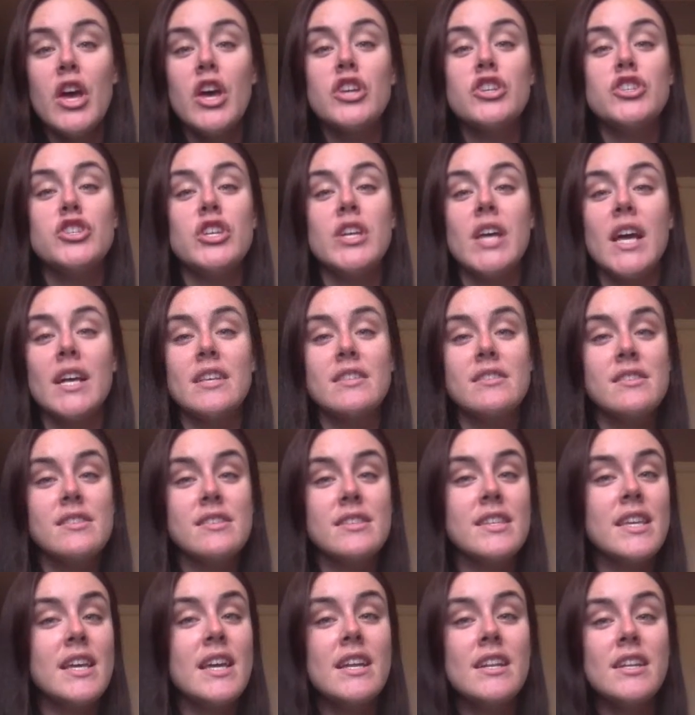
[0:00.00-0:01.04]
She has
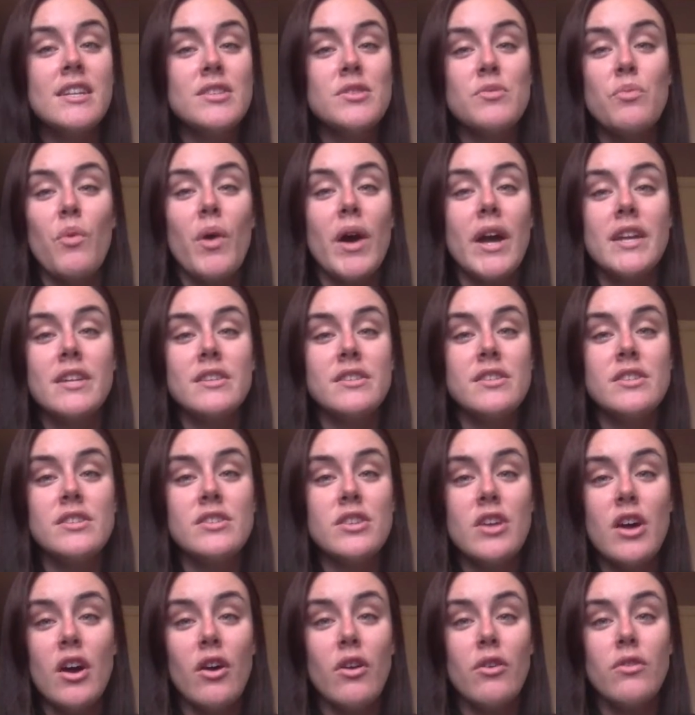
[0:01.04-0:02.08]
skin as white as
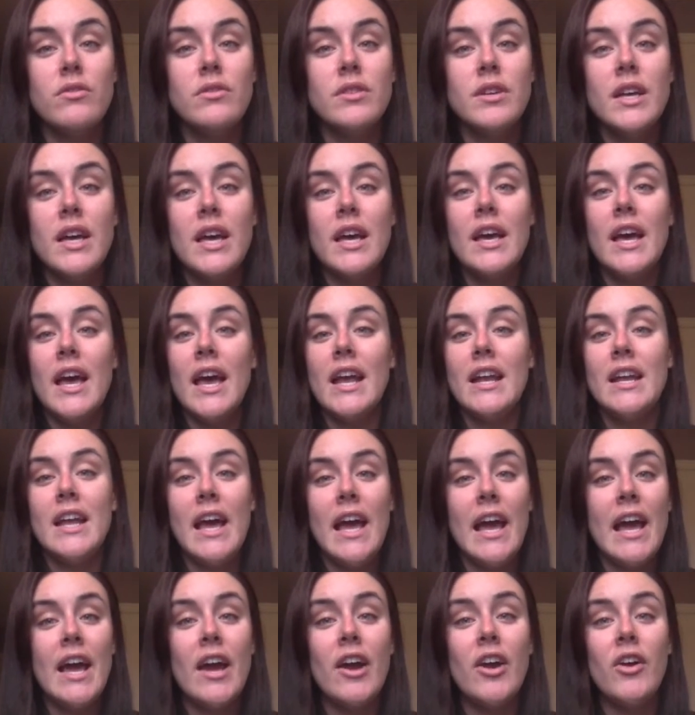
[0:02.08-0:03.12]
snow and
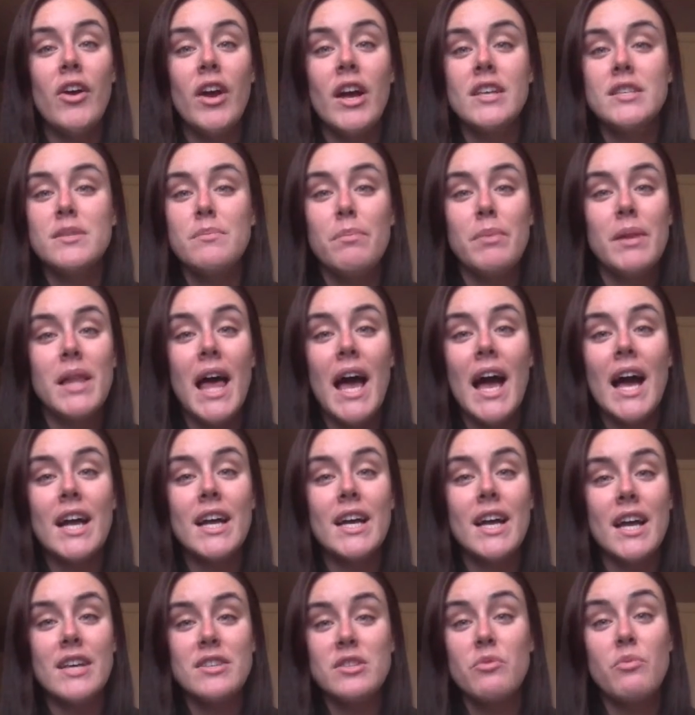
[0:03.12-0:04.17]
hair as
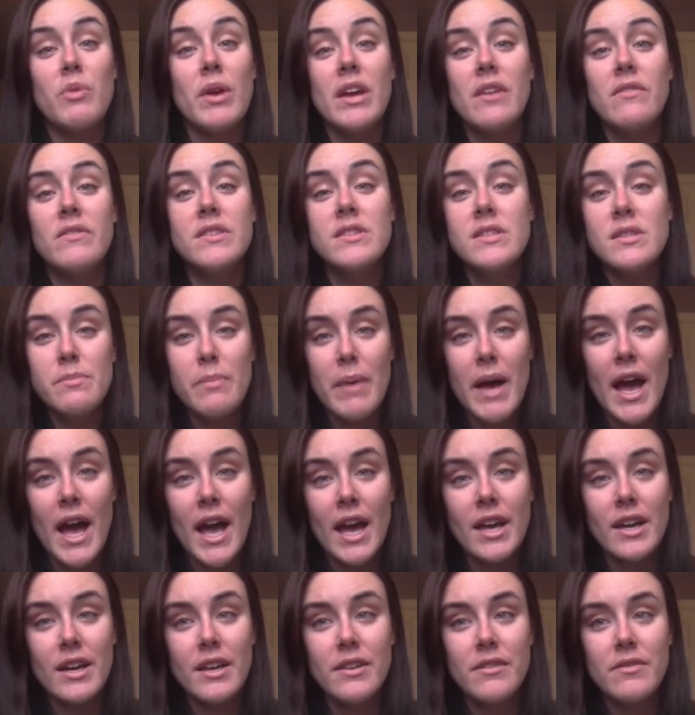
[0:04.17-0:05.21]
black as a raven's
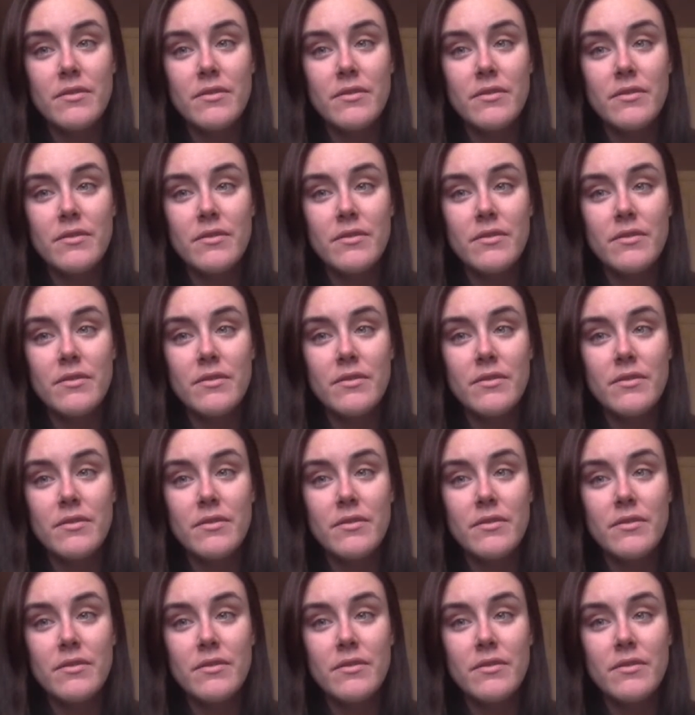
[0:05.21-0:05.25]
back."